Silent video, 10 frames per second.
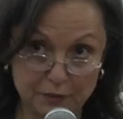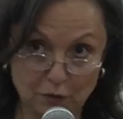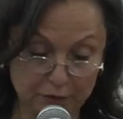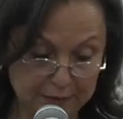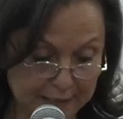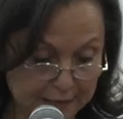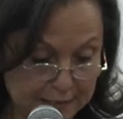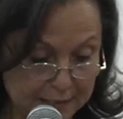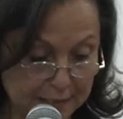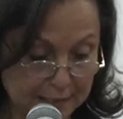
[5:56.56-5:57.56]
of the
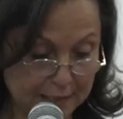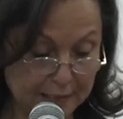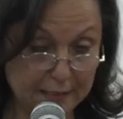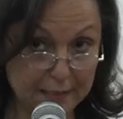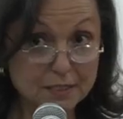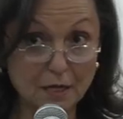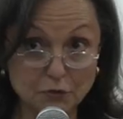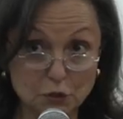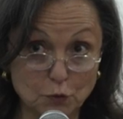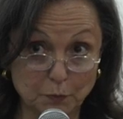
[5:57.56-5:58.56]
context is
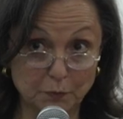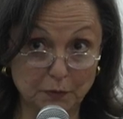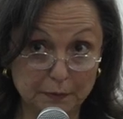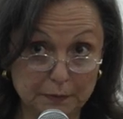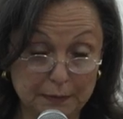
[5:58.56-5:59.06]
unstoppable?